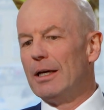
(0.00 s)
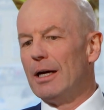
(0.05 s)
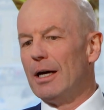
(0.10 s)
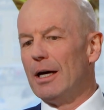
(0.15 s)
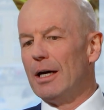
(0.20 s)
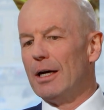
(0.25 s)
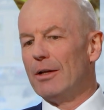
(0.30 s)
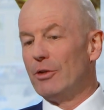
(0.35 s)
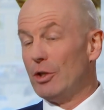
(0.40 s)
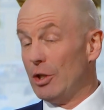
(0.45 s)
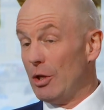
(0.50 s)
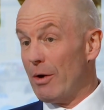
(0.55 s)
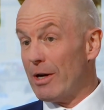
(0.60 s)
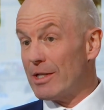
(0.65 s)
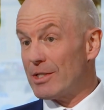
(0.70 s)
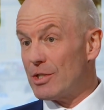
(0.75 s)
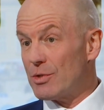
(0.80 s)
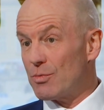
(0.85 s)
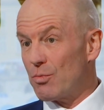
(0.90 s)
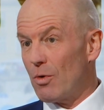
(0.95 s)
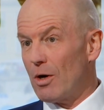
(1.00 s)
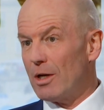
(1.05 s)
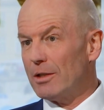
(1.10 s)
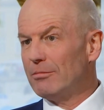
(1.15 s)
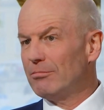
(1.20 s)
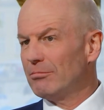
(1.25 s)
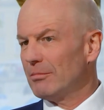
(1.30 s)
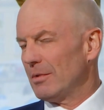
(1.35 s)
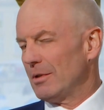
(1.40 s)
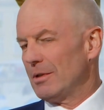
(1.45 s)
The US is
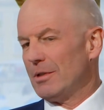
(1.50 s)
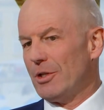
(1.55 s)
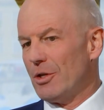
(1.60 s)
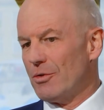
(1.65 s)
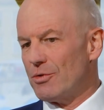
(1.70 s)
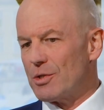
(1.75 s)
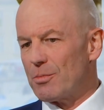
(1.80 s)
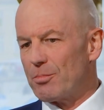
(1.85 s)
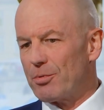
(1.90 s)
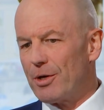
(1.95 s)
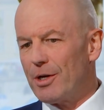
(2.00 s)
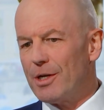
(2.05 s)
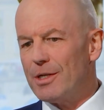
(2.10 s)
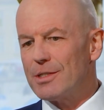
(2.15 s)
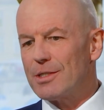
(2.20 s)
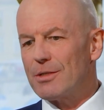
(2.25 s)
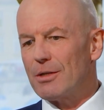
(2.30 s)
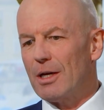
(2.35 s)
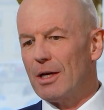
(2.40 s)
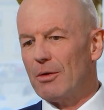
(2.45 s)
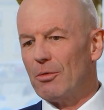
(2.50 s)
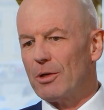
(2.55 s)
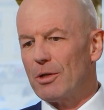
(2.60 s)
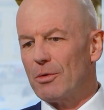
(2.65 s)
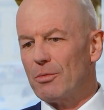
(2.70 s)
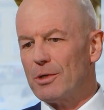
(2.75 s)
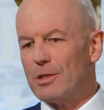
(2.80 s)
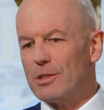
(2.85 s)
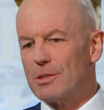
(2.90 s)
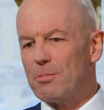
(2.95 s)
one, no surprise, one
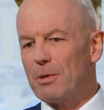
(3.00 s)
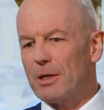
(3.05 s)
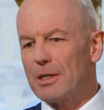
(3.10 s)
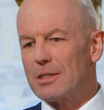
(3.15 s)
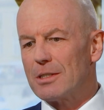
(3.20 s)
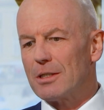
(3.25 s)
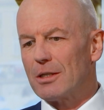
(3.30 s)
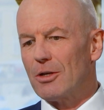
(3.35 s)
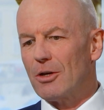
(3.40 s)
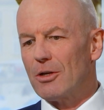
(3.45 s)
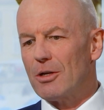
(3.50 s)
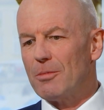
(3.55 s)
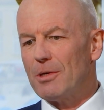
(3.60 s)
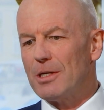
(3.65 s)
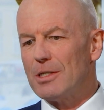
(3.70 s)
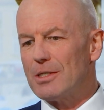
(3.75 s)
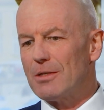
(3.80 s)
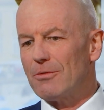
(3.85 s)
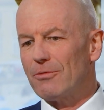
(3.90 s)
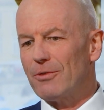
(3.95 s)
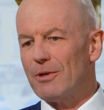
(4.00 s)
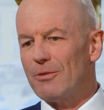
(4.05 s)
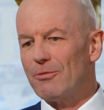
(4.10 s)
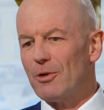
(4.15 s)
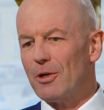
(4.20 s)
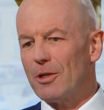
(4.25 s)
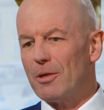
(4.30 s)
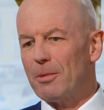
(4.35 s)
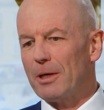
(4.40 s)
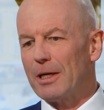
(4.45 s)
of the world's biggest economies,
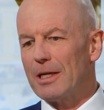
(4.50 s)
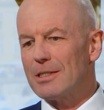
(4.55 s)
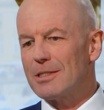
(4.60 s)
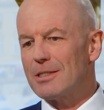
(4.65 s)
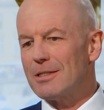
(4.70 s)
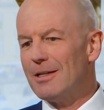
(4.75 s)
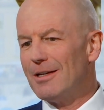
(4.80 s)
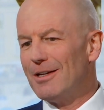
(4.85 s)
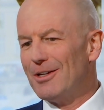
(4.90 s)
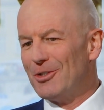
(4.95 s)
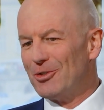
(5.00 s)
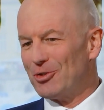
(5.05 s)
if not the biggest.